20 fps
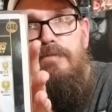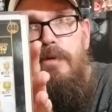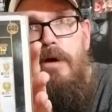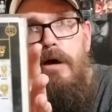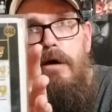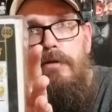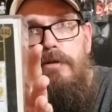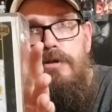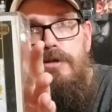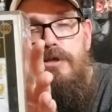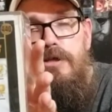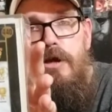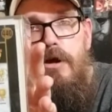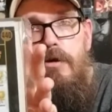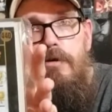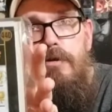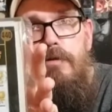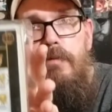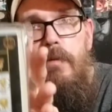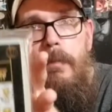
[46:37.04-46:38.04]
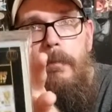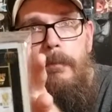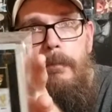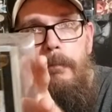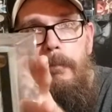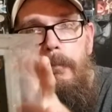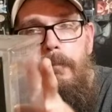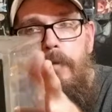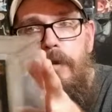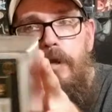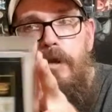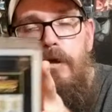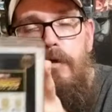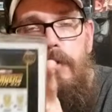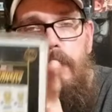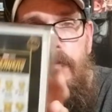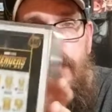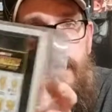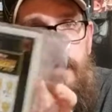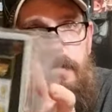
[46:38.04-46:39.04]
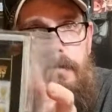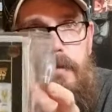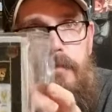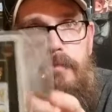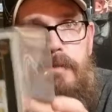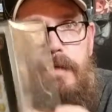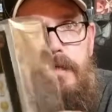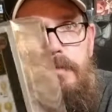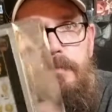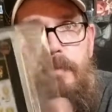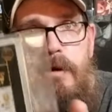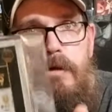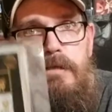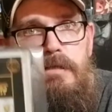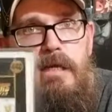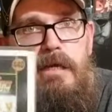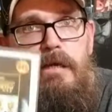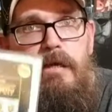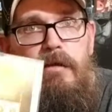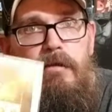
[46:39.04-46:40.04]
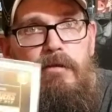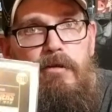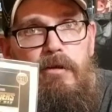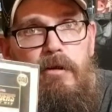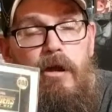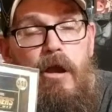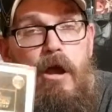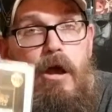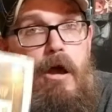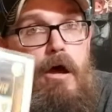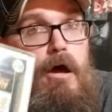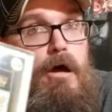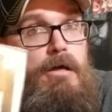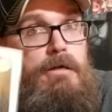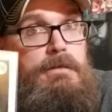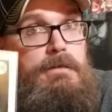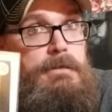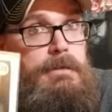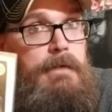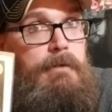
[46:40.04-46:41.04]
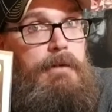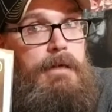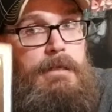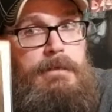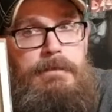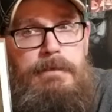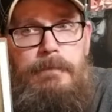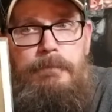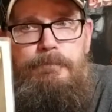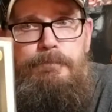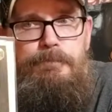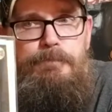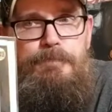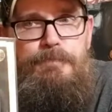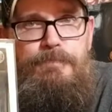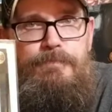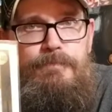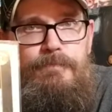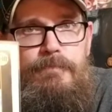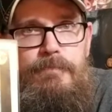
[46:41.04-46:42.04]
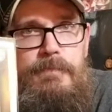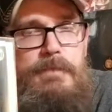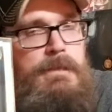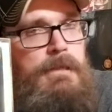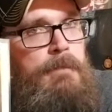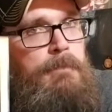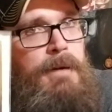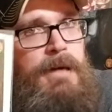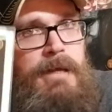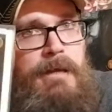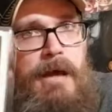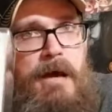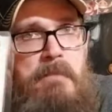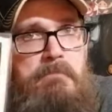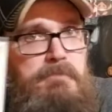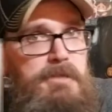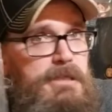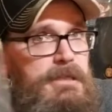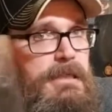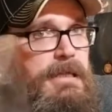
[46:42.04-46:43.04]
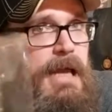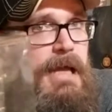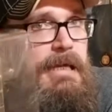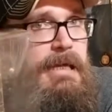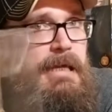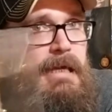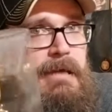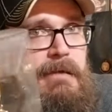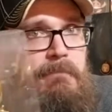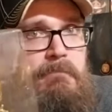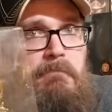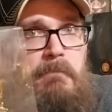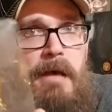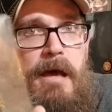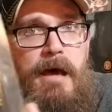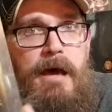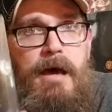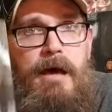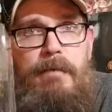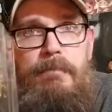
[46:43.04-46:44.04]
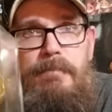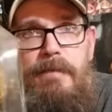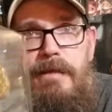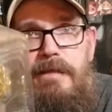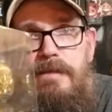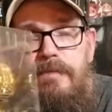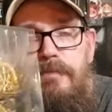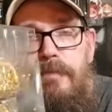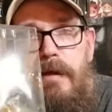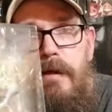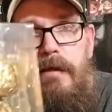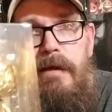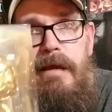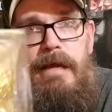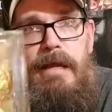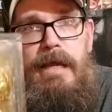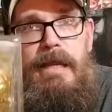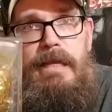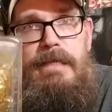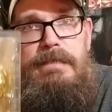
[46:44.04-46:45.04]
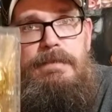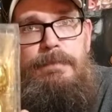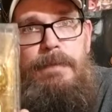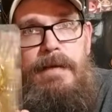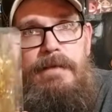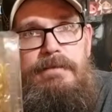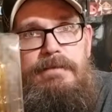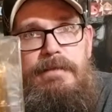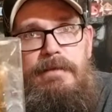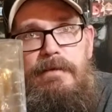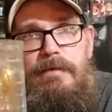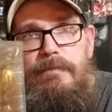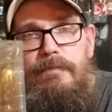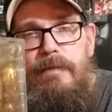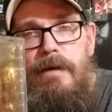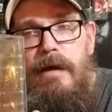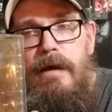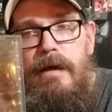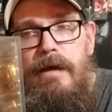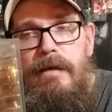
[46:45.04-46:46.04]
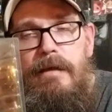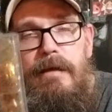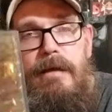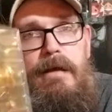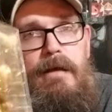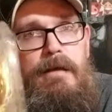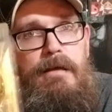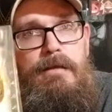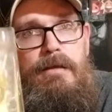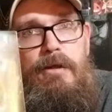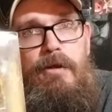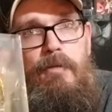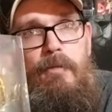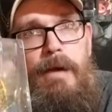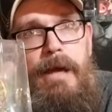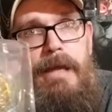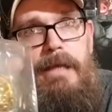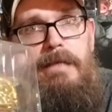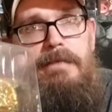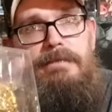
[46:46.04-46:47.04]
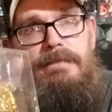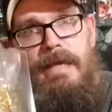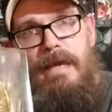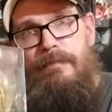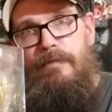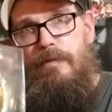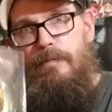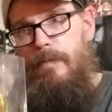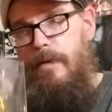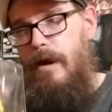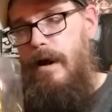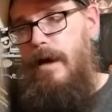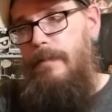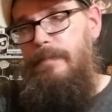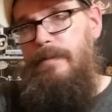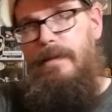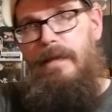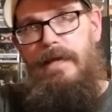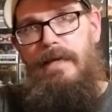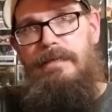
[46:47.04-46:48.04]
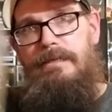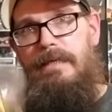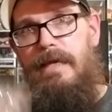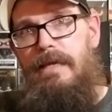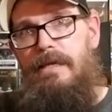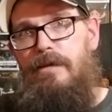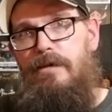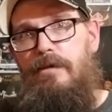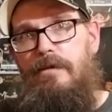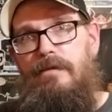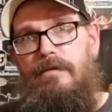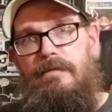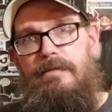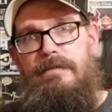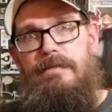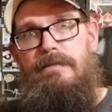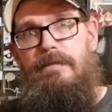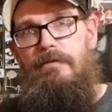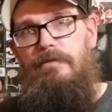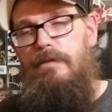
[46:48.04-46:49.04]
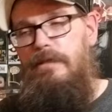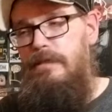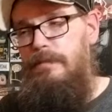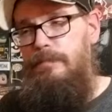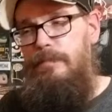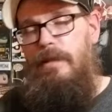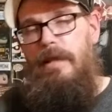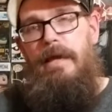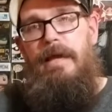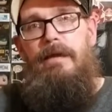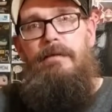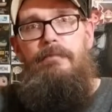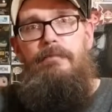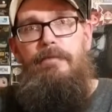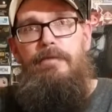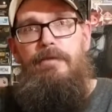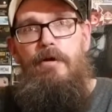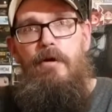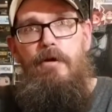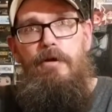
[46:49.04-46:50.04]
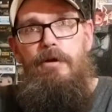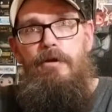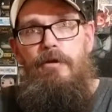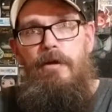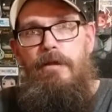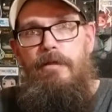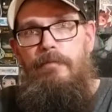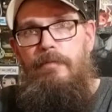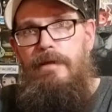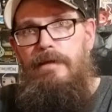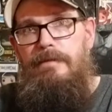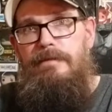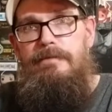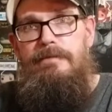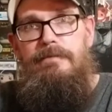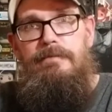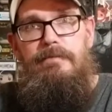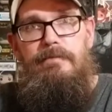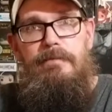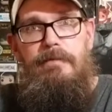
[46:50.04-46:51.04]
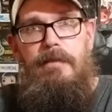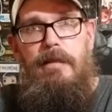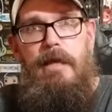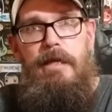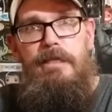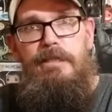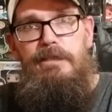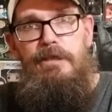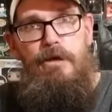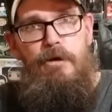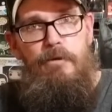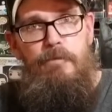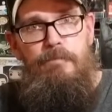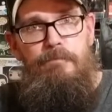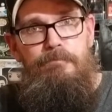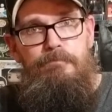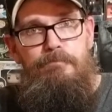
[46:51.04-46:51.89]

well to show the rest of this particular series. But just an idea. It's very inexpensive little way to save your pop, and like I said, you can still display it with all your other ones, like so.